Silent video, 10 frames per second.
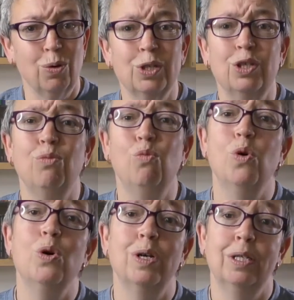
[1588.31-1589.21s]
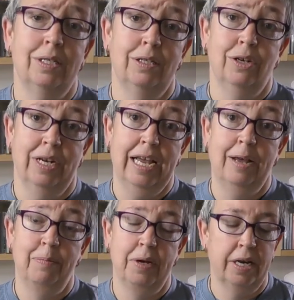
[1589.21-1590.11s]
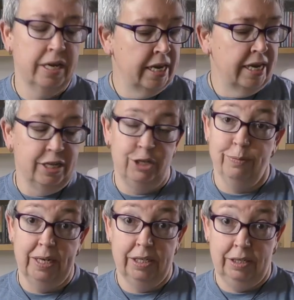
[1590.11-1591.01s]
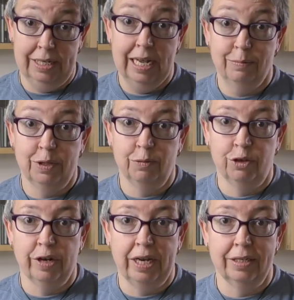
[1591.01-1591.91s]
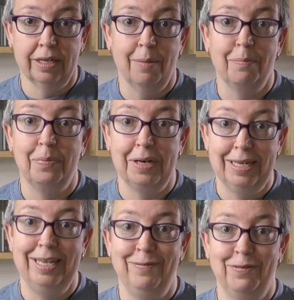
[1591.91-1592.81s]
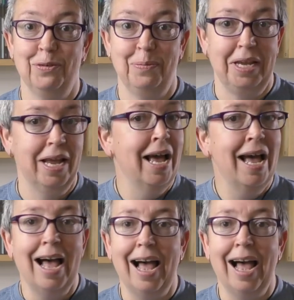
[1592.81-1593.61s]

What's the worst that's going to happen is you might snap some strings and believe you me,